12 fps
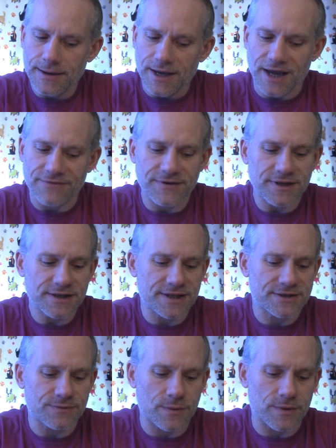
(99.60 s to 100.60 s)
I feel like
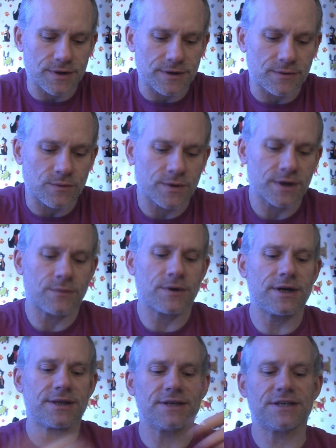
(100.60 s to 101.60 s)
that's where
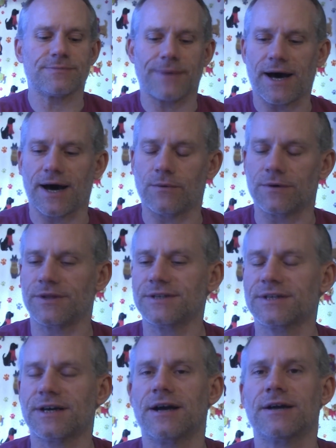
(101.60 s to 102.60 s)
we're at the spot where
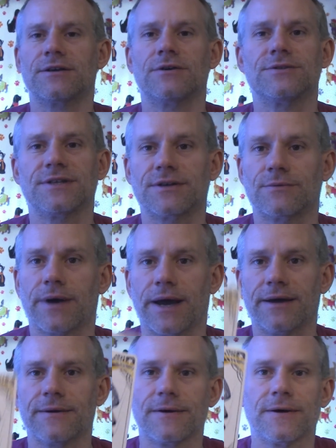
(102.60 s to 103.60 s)
this card goes either
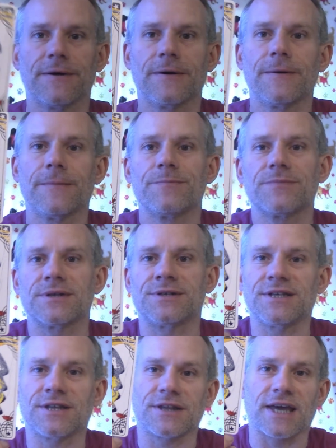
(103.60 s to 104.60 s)
way. It's
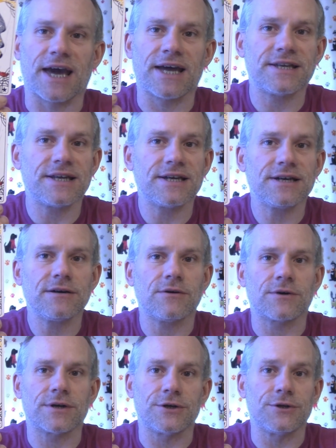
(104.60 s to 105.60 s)
either the ending
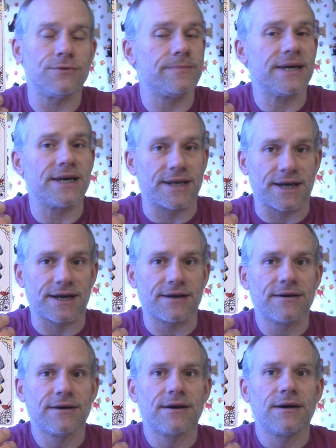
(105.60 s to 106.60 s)
or a new beginning.
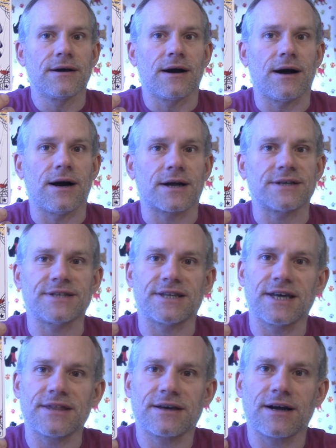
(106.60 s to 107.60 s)
Because the
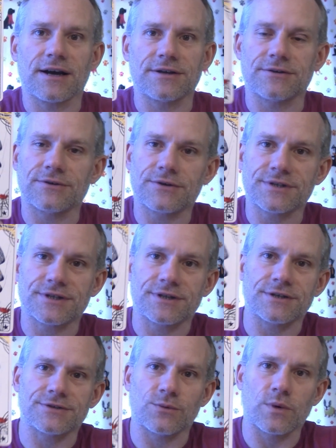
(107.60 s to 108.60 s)
death card, you'll notice
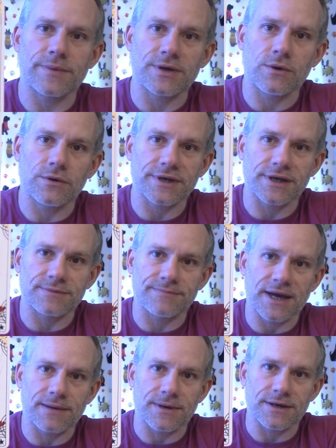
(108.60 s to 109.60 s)
there's a woman holding a
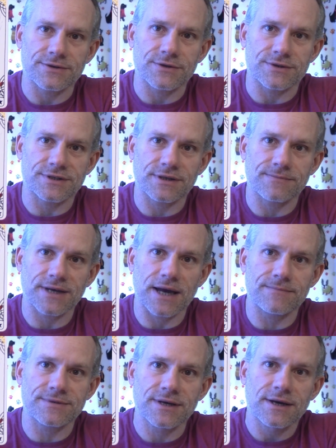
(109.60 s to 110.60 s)
baby. So it's
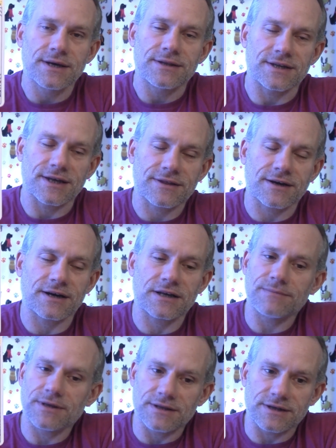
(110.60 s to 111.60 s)
sometimes the death card
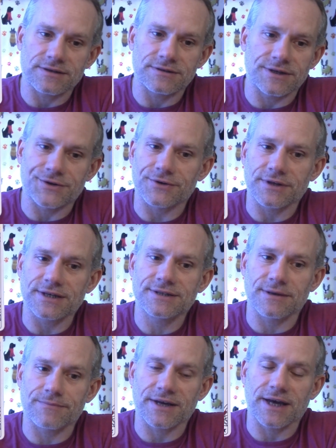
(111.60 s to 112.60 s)
can be literally
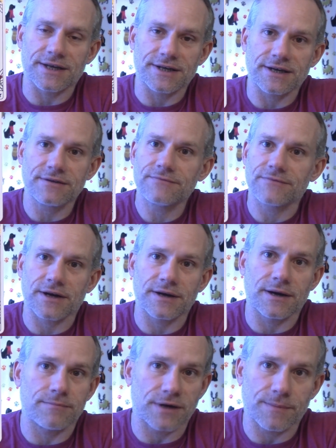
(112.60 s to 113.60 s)
something ending
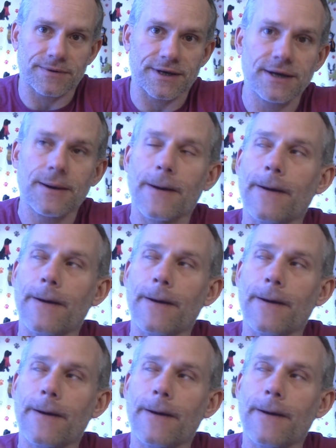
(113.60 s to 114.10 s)
very abruptly.